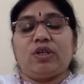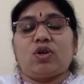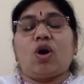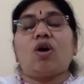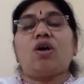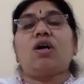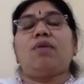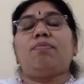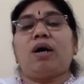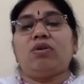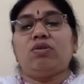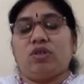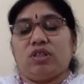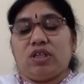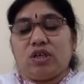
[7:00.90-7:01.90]
we talk
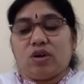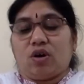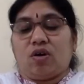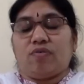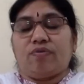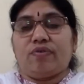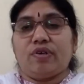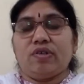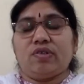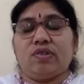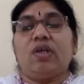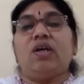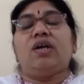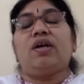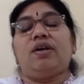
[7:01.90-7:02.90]
about the office,
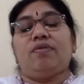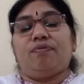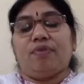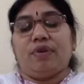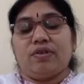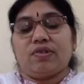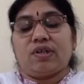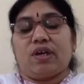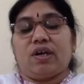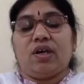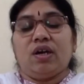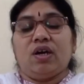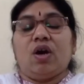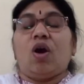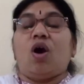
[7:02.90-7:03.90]
if we
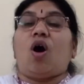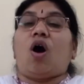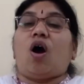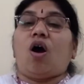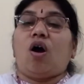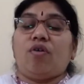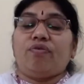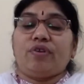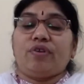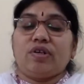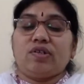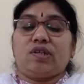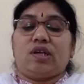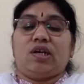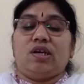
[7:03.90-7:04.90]
say
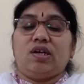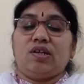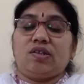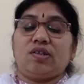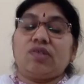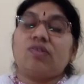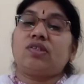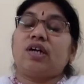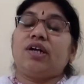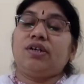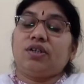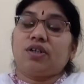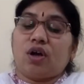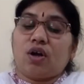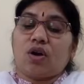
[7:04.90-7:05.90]
office is the
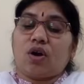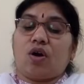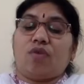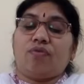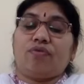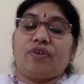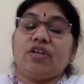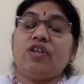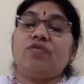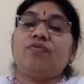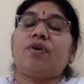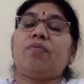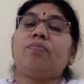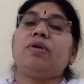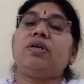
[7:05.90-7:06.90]
center of
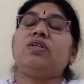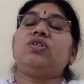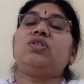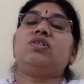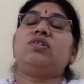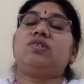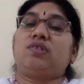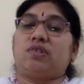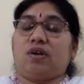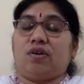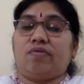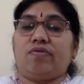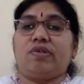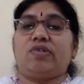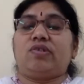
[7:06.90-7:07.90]
information
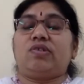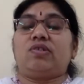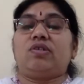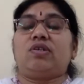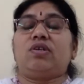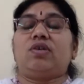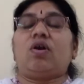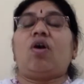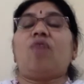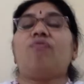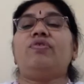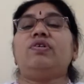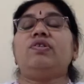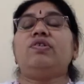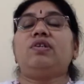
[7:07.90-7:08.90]
service,
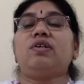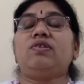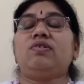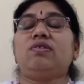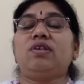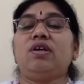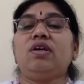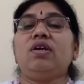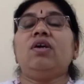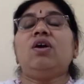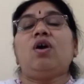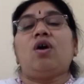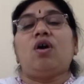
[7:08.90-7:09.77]
office is the